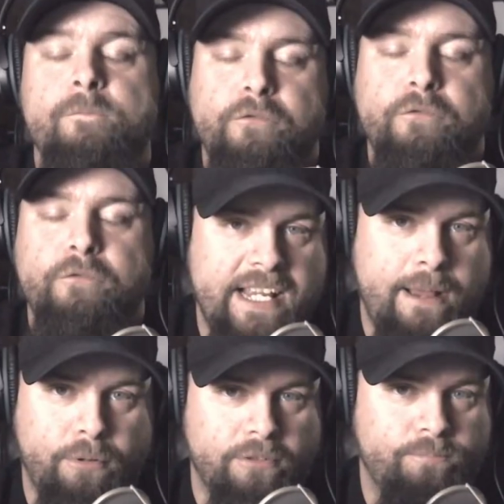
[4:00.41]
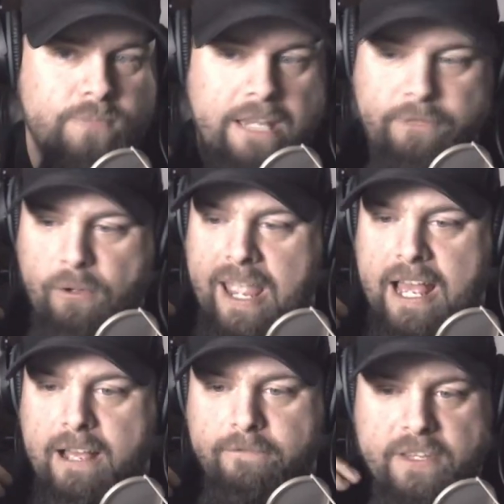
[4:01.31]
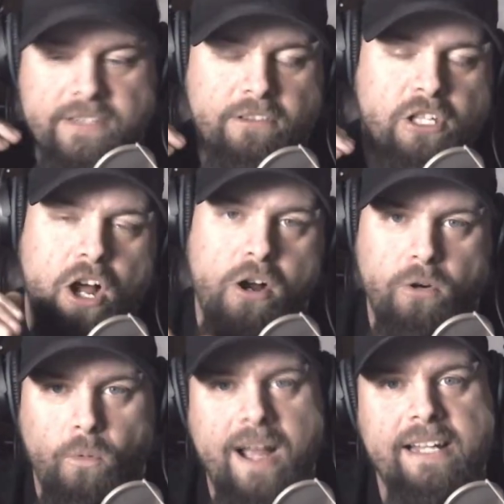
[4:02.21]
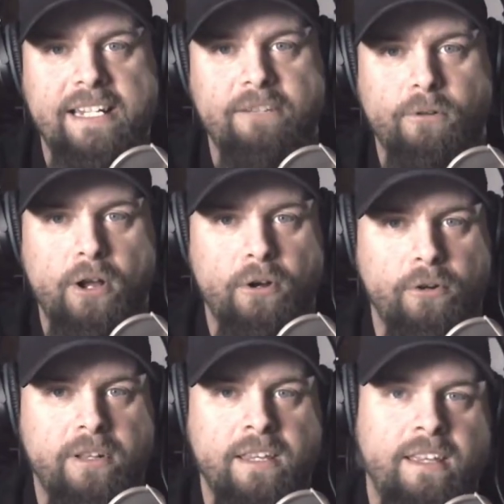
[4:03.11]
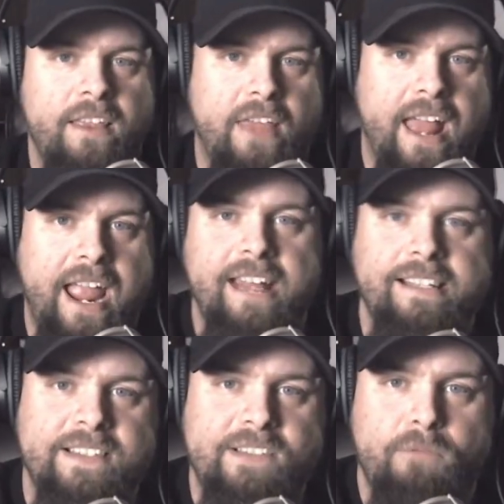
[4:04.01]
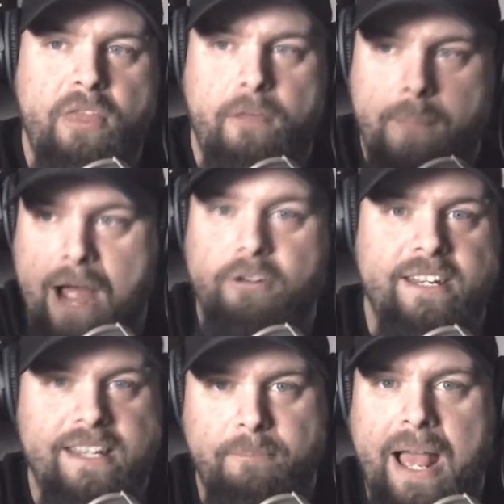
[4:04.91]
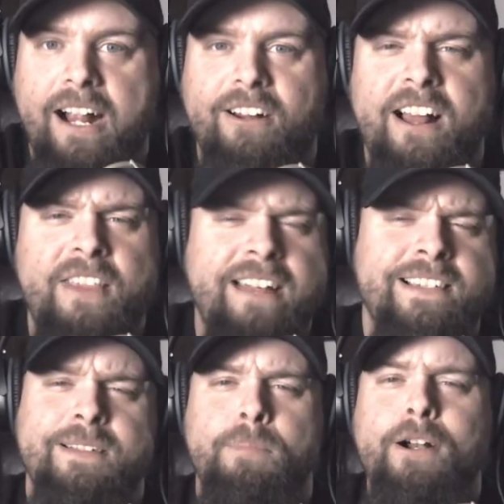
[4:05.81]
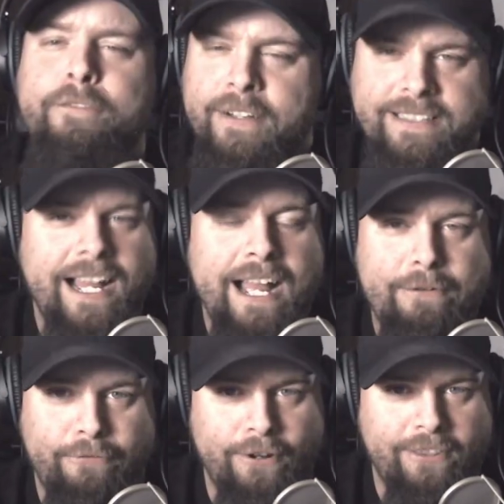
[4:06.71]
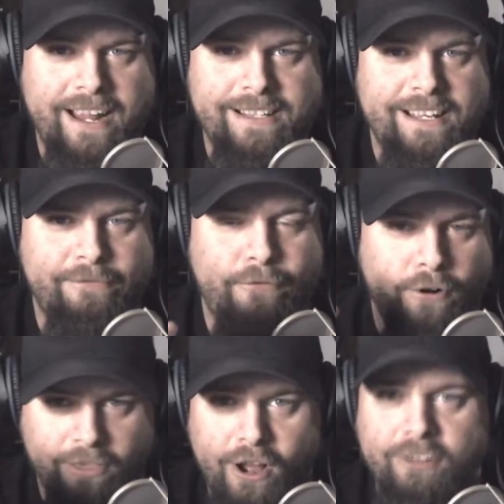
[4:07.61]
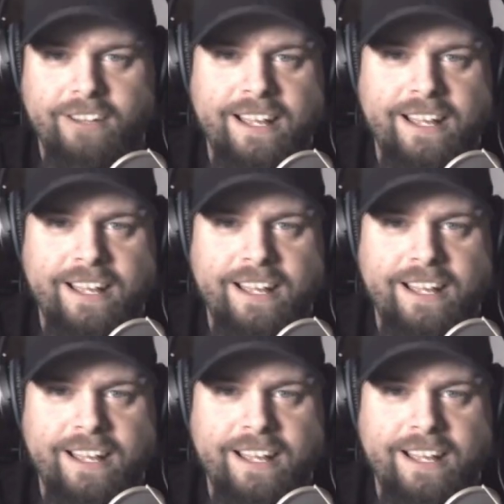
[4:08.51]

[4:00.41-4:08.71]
for example, if you have this long winding road that ends with a mountain in the background, that's the perfect time for a long